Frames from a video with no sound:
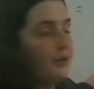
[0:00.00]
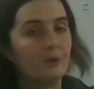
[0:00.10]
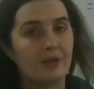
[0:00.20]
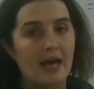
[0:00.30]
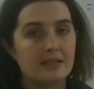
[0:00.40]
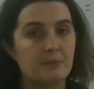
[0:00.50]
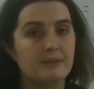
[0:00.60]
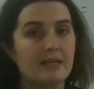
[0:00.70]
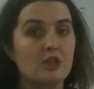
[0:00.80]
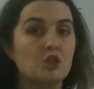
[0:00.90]
a field that has a
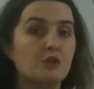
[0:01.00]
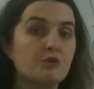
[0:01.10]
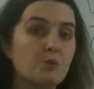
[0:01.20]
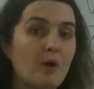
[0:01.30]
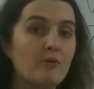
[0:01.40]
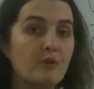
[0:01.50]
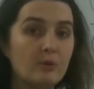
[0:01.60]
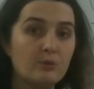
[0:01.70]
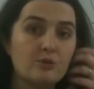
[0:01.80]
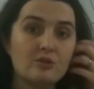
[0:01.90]
potential of 12
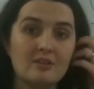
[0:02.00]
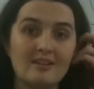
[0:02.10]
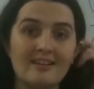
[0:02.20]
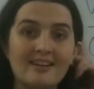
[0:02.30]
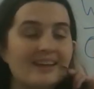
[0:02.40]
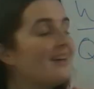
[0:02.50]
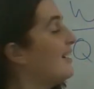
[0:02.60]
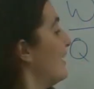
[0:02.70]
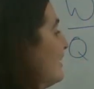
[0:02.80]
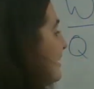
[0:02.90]
volts.
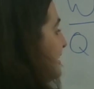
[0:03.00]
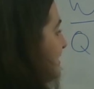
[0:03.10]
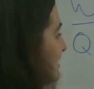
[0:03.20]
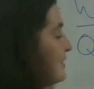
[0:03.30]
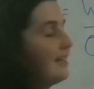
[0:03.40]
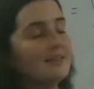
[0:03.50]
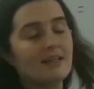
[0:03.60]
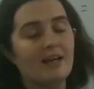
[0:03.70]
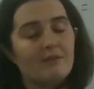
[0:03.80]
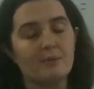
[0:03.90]
And in this
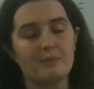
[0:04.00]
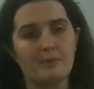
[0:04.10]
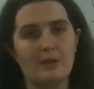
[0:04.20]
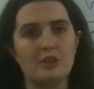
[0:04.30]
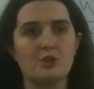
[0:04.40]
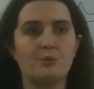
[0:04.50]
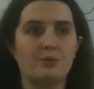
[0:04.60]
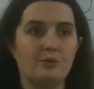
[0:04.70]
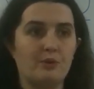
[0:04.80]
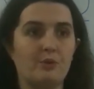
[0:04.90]
case, I have a potential
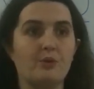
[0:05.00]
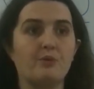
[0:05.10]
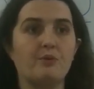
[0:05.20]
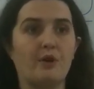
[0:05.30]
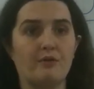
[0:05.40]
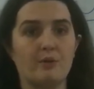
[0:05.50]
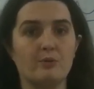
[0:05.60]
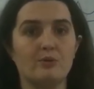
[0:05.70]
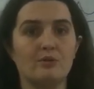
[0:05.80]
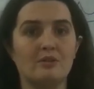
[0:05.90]
with a field of 5
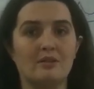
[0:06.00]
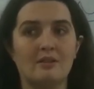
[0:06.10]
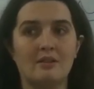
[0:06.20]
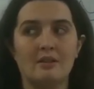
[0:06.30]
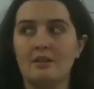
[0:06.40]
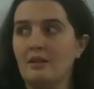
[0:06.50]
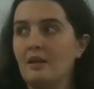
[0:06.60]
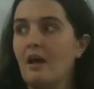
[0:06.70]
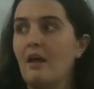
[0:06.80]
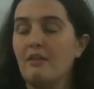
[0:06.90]
volts.
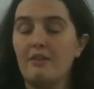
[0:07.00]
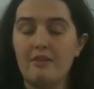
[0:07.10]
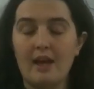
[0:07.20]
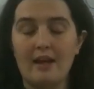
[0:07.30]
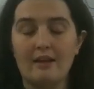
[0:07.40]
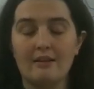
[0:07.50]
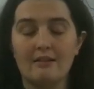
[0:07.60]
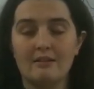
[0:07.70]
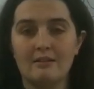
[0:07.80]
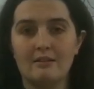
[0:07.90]
And that
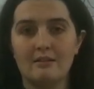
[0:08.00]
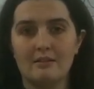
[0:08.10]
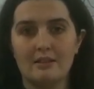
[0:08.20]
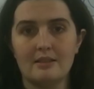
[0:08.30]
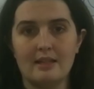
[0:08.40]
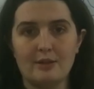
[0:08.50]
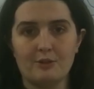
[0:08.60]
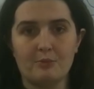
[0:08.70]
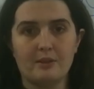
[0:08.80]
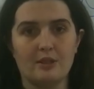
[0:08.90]
is
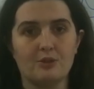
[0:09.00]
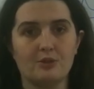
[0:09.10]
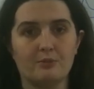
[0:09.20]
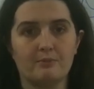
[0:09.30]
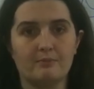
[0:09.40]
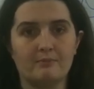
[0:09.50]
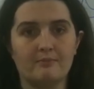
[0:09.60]
electric potential.